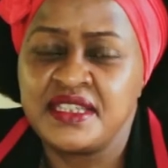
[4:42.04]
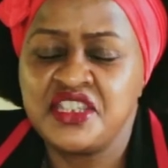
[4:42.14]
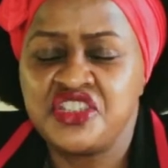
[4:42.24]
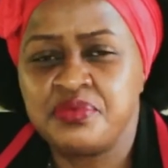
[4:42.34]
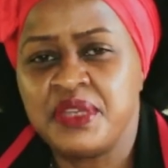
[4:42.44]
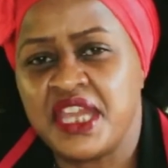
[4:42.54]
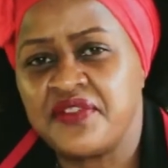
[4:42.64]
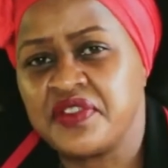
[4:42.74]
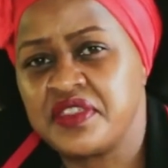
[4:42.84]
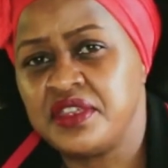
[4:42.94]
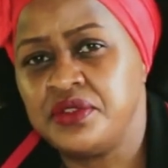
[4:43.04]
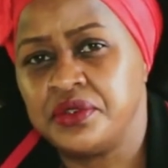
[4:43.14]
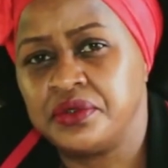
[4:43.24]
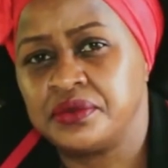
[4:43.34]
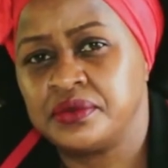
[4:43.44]
teach me everything
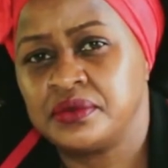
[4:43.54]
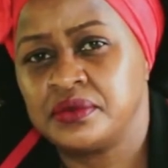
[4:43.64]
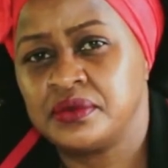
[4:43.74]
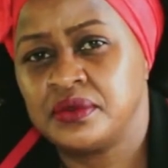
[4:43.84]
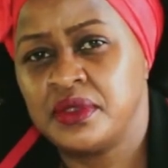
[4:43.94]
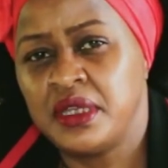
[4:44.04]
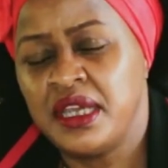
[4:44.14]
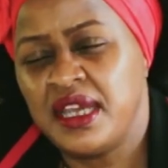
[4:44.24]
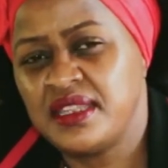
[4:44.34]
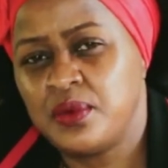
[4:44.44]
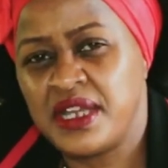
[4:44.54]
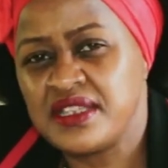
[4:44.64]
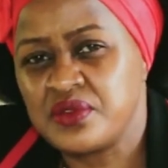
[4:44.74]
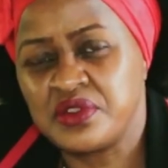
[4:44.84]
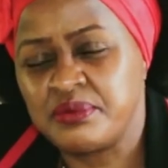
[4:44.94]
you know. And the
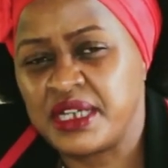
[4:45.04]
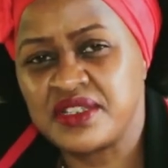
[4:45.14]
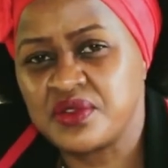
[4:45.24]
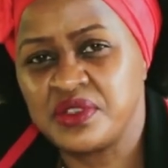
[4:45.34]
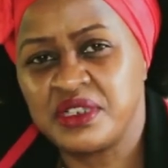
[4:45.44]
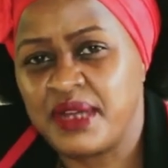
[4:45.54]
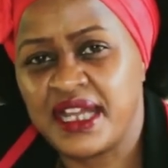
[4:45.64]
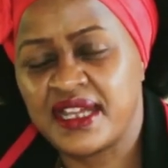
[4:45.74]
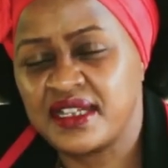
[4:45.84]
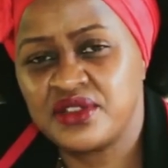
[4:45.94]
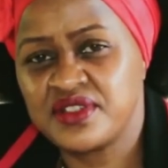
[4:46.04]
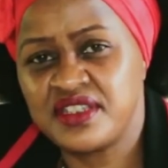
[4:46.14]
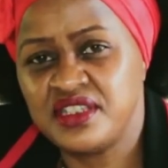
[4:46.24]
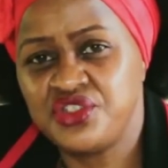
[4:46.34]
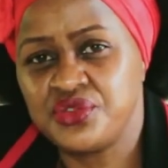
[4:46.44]
wise old man told him, I
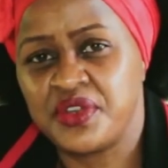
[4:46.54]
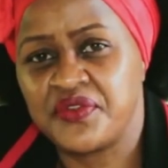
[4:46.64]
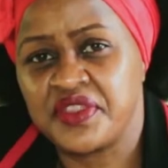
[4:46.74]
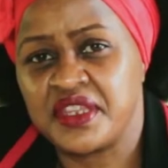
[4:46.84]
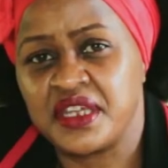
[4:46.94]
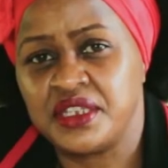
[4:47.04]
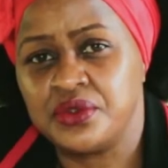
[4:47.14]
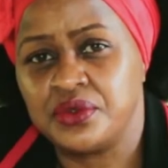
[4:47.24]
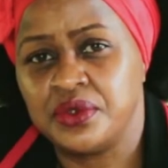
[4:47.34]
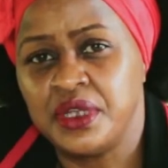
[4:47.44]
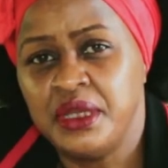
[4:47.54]
cannot teach you everything I know,